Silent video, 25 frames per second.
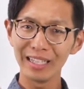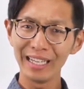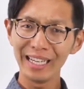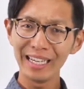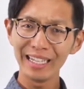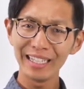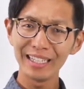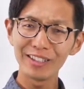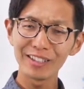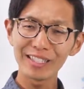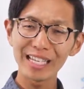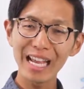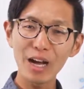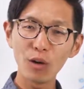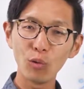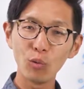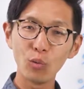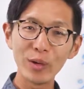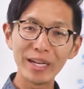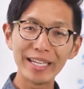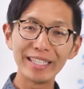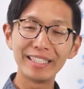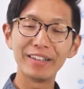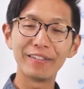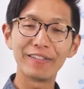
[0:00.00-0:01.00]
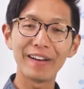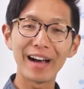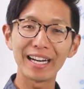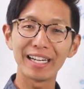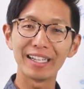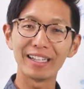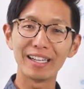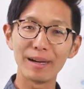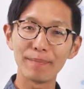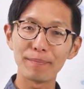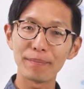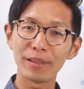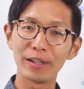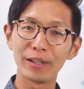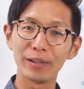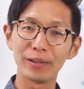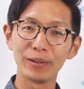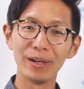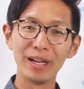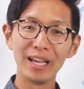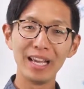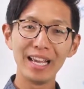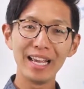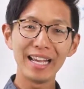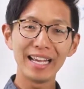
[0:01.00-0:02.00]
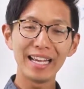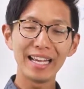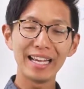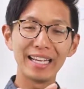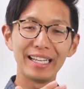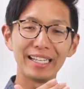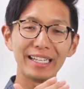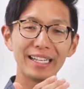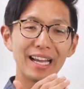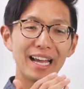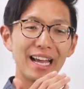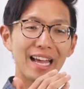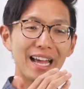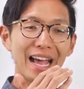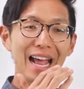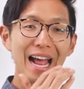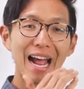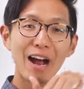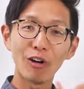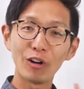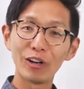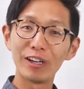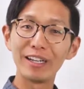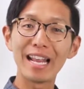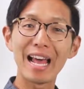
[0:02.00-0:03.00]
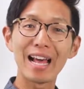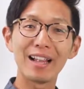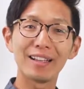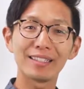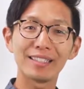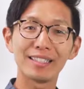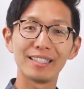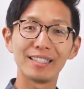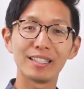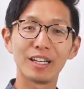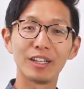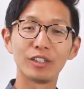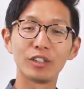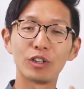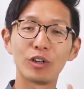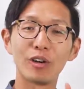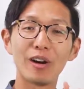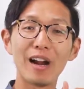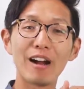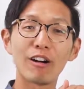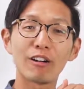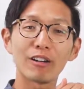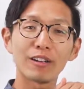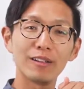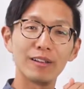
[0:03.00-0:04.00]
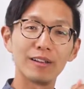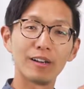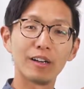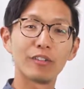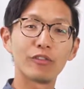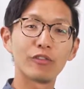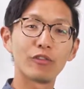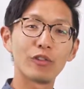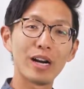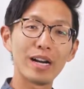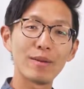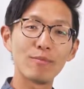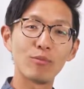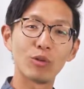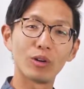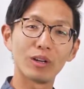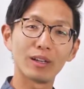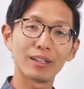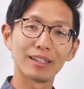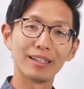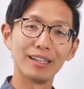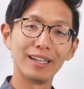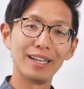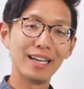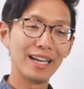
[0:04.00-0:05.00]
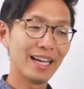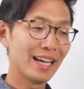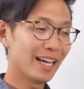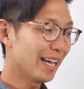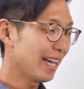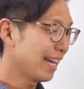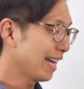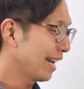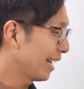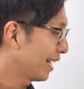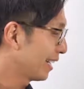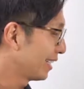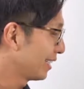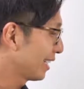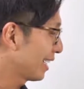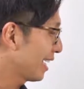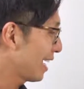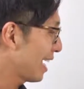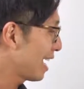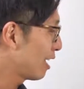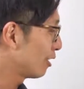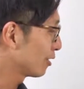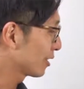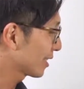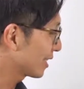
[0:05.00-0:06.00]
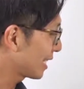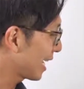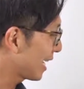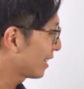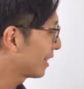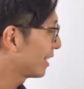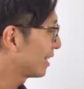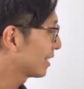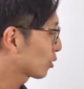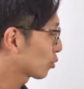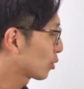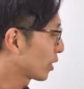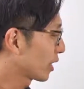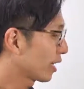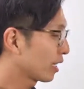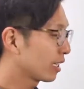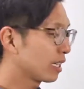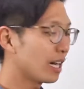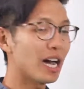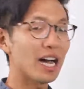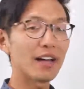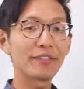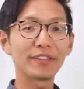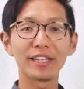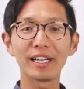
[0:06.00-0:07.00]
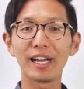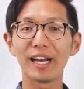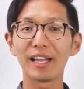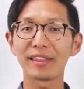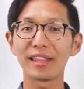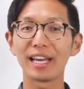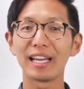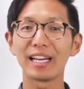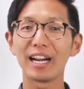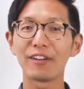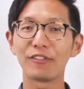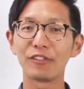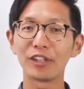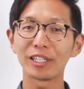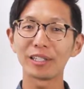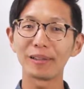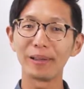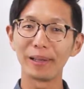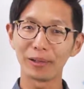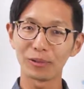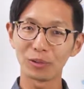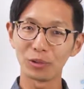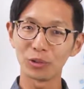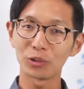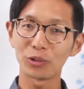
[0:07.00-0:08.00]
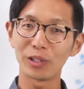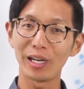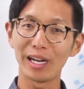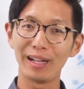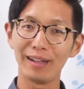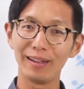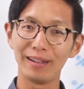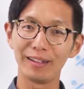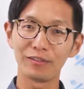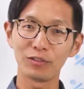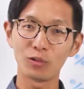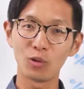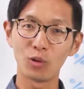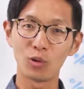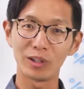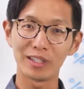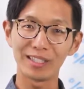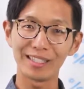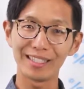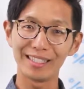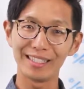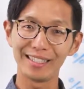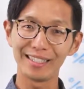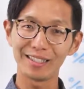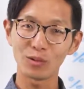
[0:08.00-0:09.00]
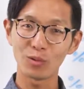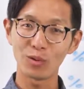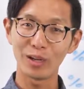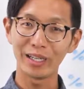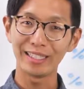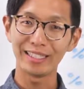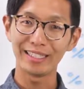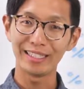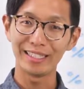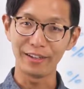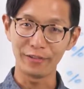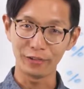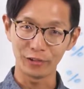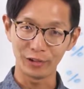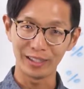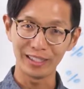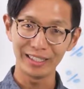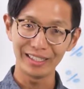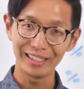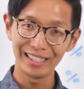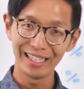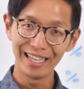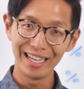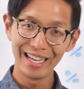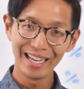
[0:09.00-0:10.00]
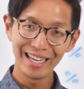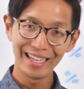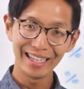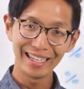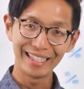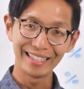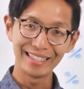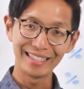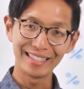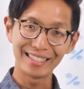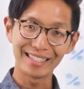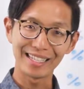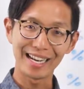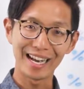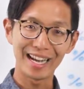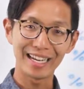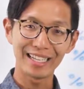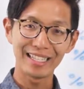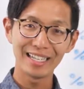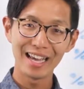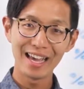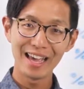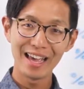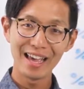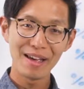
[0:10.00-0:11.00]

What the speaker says: Here's how we divide it up though in our analysis under our Clara framework. And I'll say this with a caveat that every clinical trial, of course, is quite different in design.